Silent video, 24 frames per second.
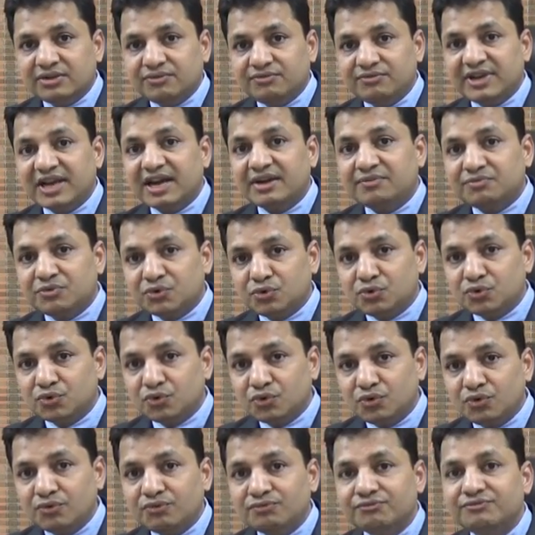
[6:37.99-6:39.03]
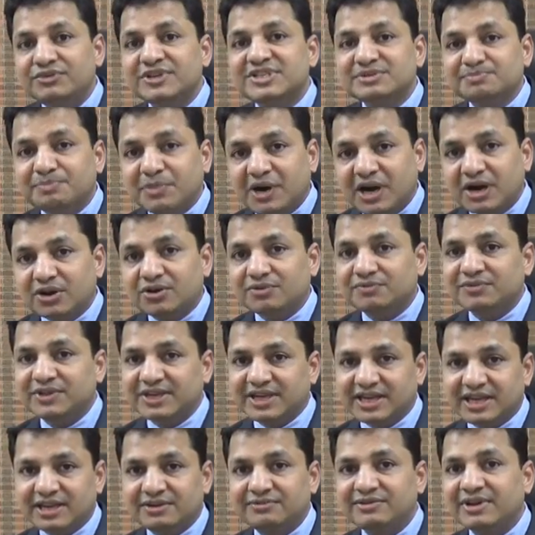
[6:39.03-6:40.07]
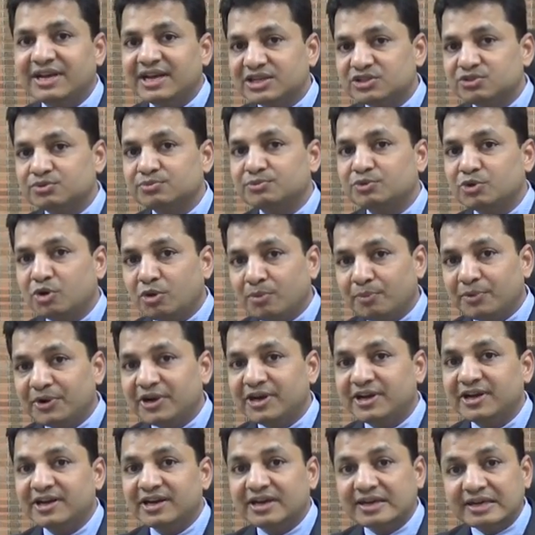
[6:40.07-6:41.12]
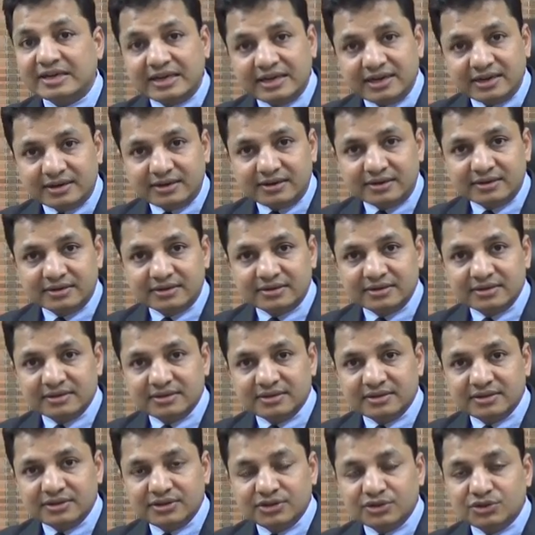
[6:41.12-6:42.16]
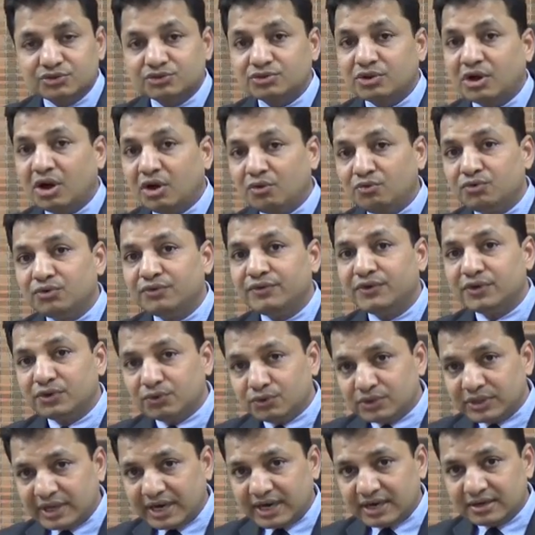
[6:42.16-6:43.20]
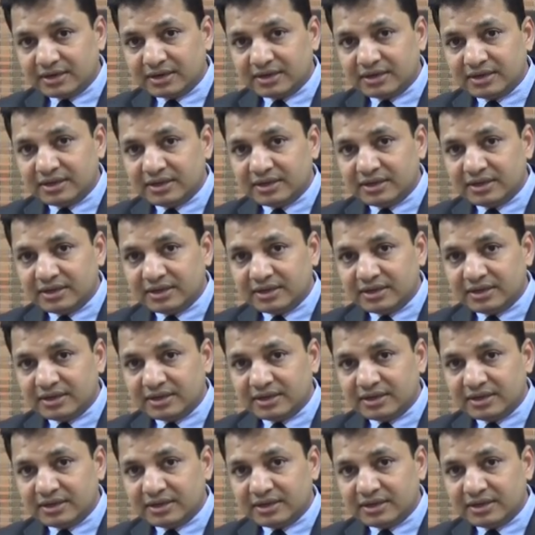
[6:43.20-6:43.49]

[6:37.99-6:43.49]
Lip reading: we have to know which part of the airway has to be operated and cleared. So how do we know that?